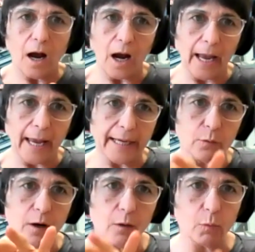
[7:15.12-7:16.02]
I
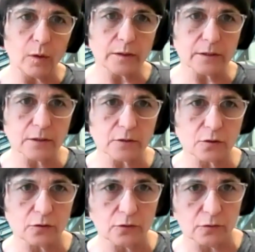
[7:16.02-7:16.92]
wanted
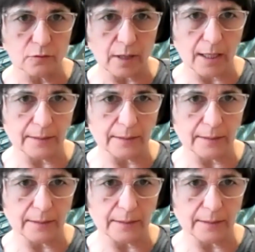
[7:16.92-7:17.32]
to